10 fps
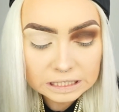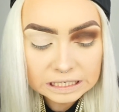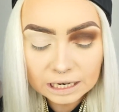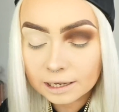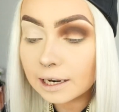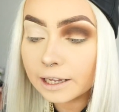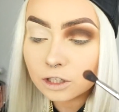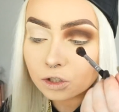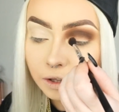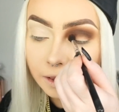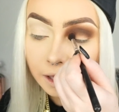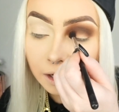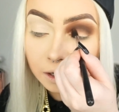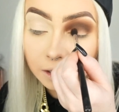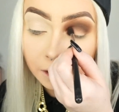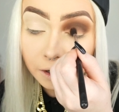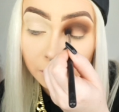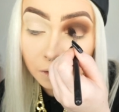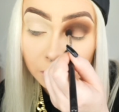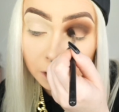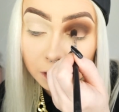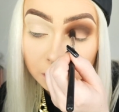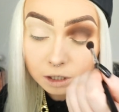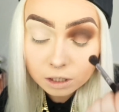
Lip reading: slightly to the inner and the outer corner.